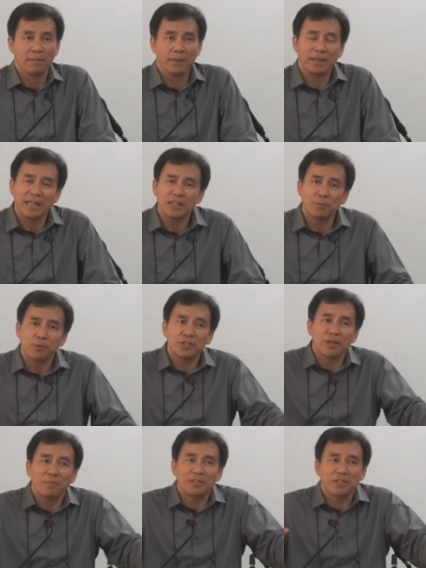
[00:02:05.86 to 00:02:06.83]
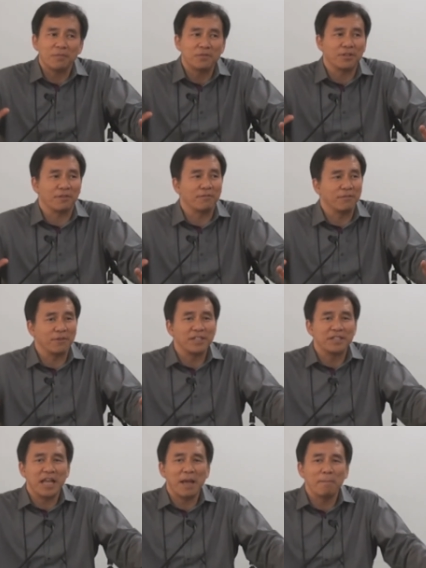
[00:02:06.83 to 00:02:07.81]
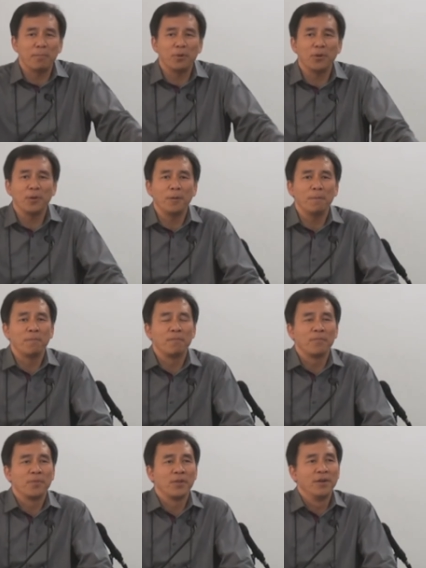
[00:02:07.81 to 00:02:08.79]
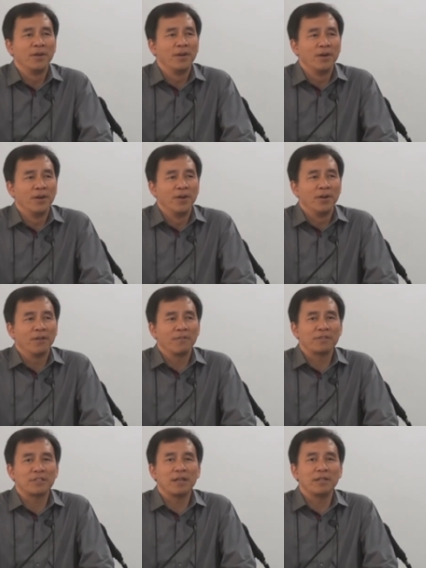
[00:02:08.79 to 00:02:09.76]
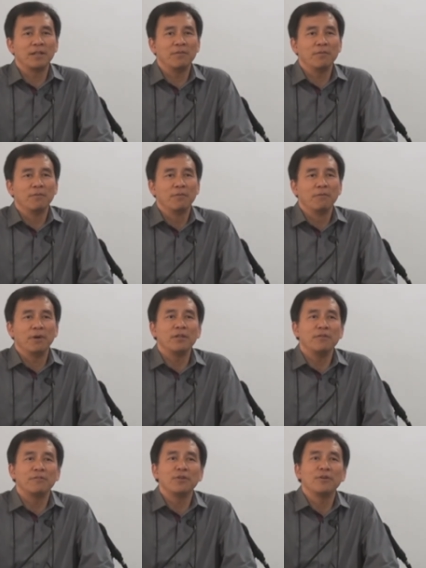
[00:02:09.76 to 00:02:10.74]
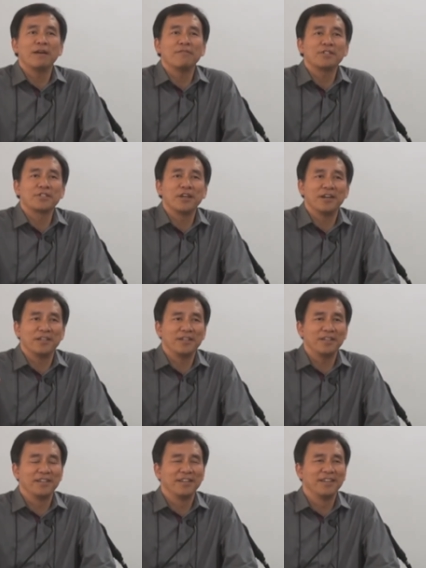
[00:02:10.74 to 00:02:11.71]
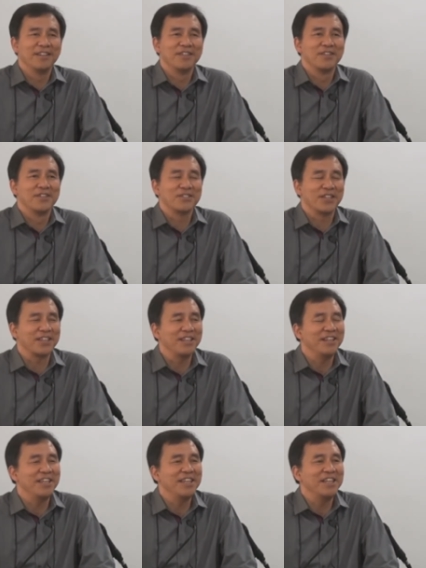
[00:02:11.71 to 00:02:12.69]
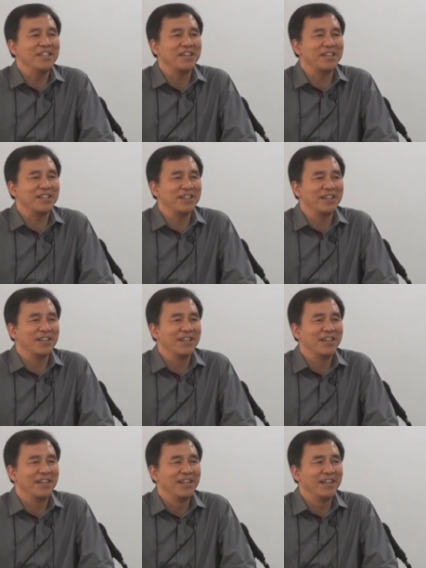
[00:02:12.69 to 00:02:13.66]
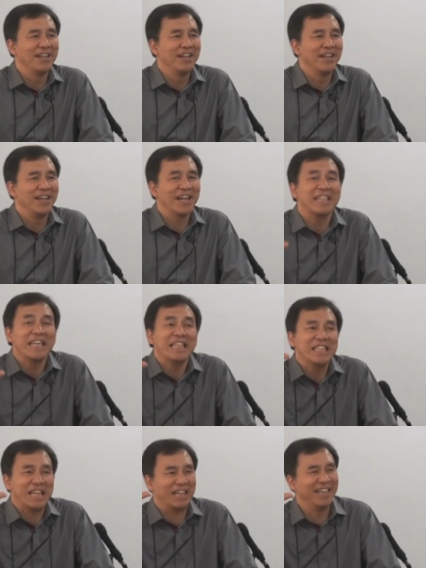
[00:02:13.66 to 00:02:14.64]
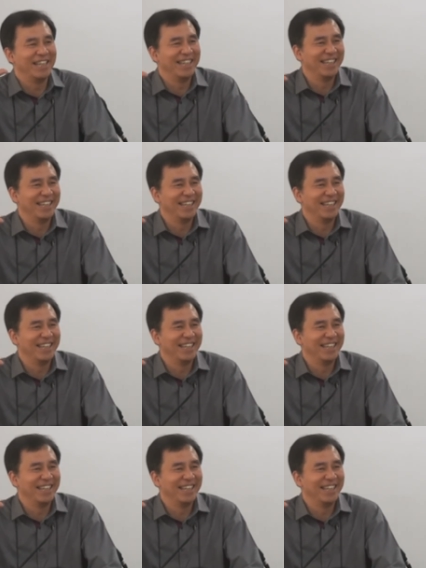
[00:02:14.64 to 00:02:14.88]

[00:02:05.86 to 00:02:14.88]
But let's put some assumptions. For example, all of a sudden, one of you have a son suddenly needed a kidney.